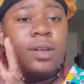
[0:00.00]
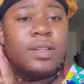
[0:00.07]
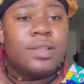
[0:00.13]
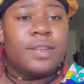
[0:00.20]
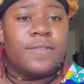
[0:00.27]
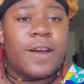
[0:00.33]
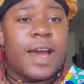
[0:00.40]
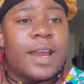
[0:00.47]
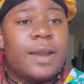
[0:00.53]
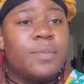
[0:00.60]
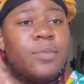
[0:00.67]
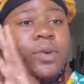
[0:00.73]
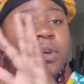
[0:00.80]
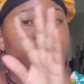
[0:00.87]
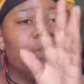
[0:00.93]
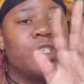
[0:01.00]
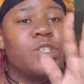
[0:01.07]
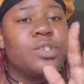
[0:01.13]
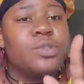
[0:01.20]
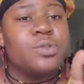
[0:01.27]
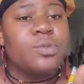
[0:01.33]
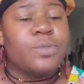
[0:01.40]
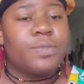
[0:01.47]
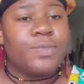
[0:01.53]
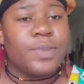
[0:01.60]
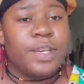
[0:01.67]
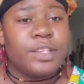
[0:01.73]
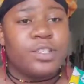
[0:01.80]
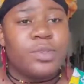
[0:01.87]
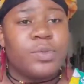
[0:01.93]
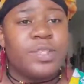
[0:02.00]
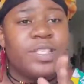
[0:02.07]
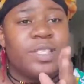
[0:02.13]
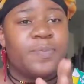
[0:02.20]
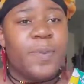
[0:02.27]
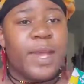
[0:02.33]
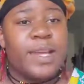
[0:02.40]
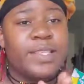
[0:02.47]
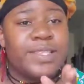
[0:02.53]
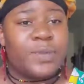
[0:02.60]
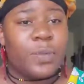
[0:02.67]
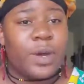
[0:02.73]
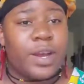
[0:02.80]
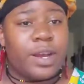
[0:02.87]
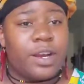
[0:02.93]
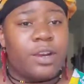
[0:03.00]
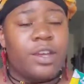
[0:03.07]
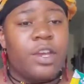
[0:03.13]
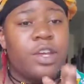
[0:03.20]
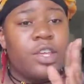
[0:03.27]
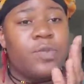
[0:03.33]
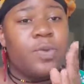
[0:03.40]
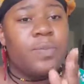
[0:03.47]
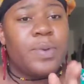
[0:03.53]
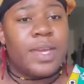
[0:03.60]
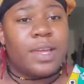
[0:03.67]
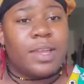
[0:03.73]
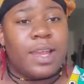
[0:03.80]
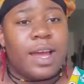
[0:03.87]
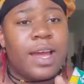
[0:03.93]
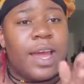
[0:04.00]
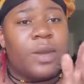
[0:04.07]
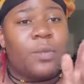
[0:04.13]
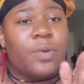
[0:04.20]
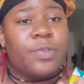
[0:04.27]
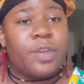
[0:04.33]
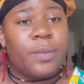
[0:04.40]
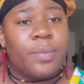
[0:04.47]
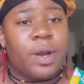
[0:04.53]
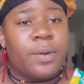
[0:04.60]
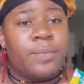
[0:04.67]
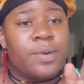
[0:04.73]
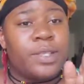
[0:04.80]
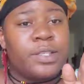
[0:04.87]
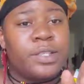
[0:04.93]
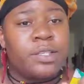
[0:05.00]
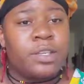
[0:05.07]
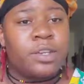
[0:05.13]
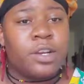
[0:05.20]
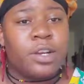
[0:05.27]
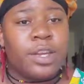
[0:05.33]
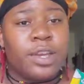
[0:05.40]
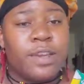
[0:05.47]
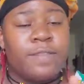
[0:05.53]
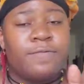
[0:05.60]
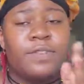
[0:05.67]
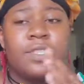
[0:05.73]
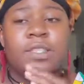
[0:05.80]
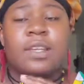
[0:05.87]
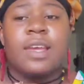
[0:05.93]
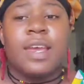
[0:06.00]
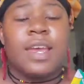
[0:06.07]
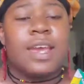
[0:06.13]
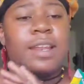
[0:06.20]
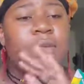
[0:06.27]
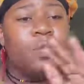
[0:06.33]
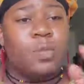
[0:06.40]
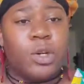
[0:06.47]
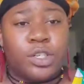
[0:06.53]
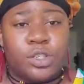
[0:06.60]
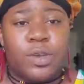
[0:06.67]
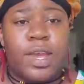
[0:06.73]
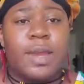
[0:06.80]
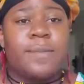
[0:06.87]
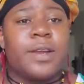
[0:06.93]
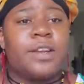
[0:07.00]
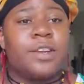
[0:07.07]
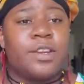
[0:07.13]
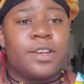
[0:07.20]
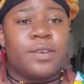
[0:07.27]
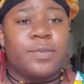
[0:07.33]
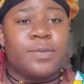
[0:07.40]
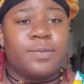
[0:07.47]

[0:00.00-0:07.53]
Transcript: Divine moved you into a space where you would be aligned with your purposes, your gifts, and what you came here to do.